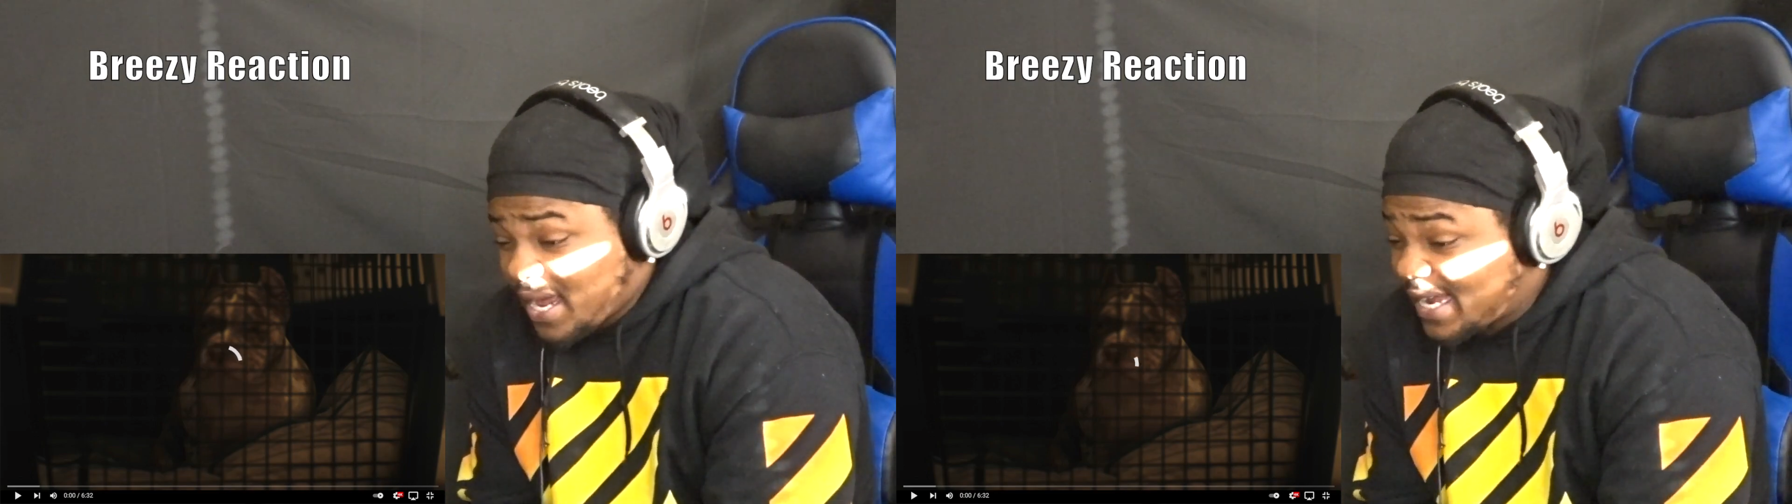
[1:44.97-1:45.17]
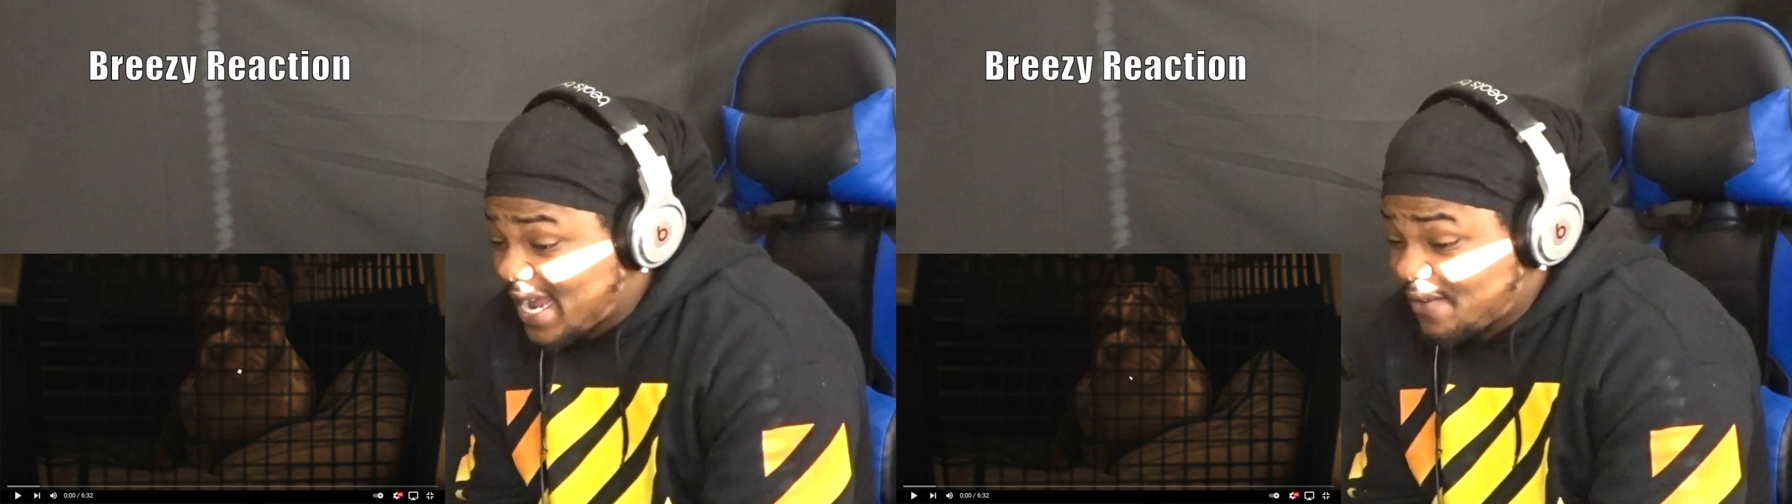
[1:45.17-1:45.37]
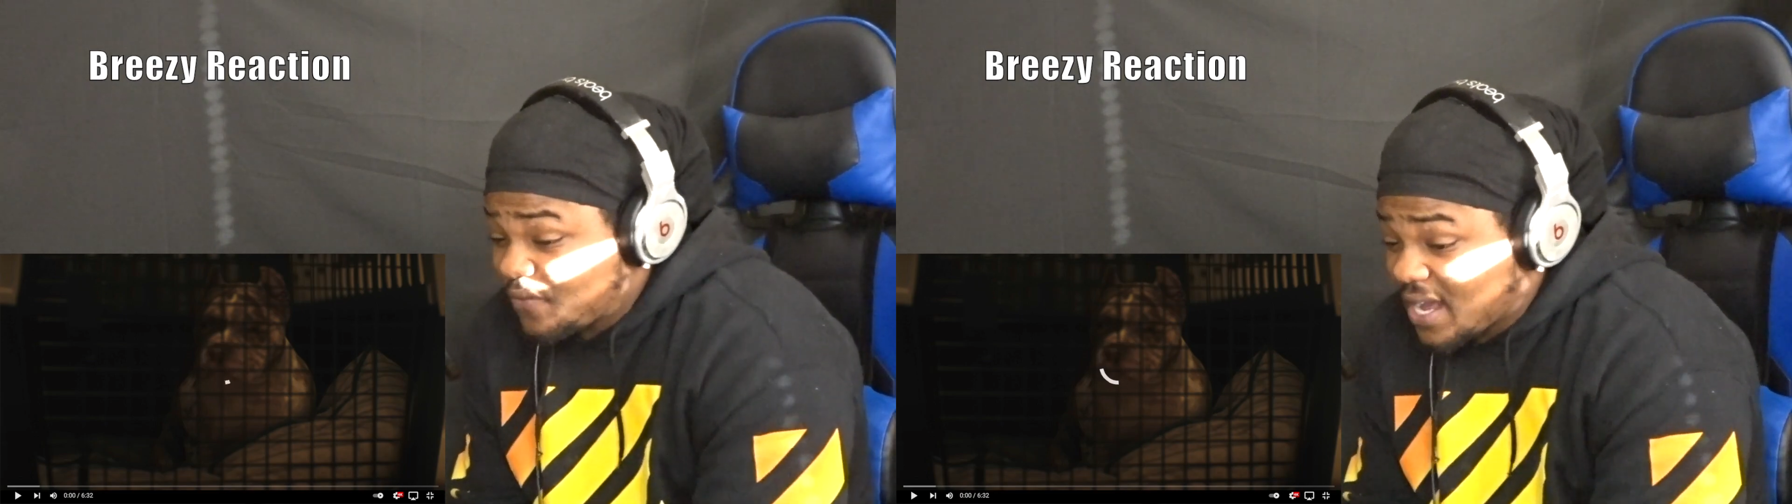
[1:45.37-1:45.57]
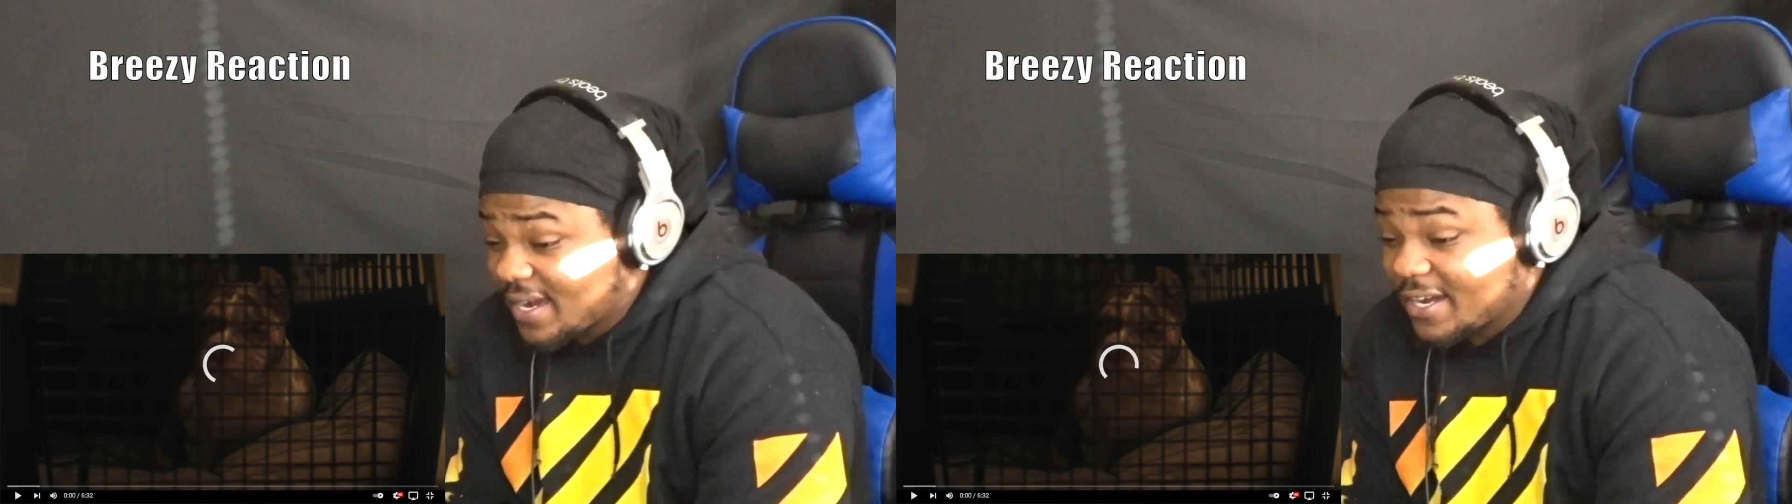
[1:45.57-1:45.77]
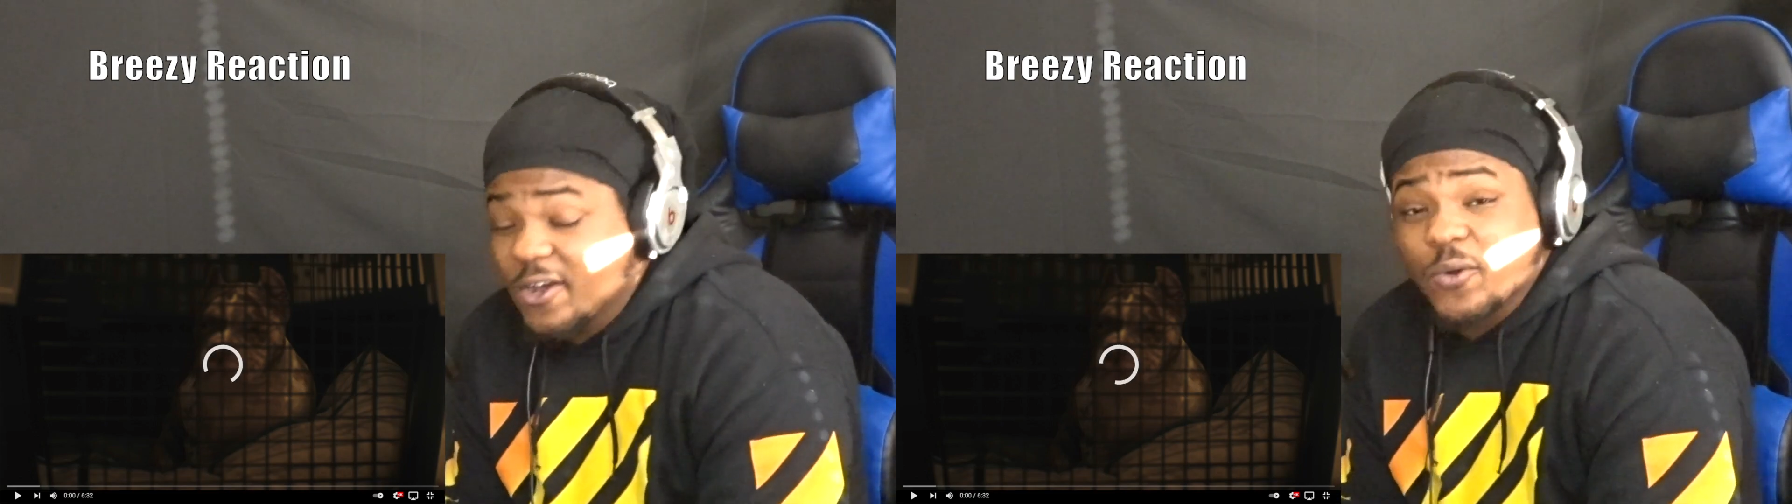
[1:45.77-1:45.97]
I, I can't
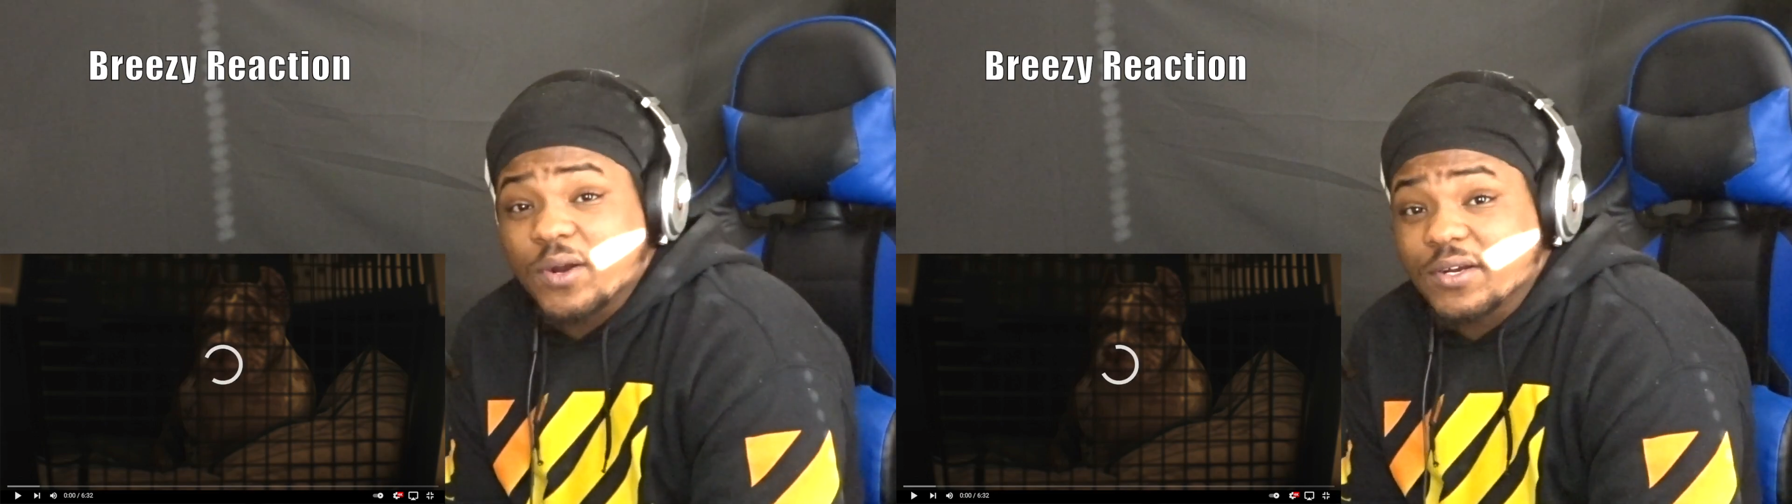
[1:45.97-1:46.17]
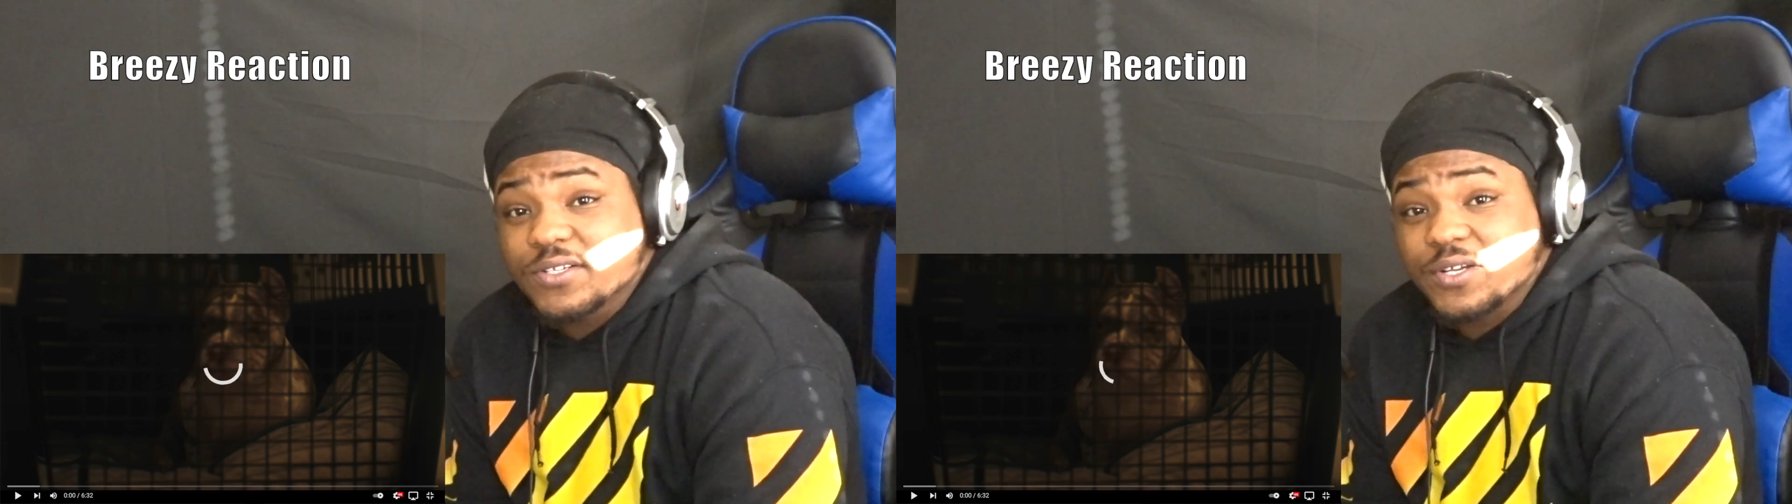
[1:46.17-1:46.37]
find it nowhere.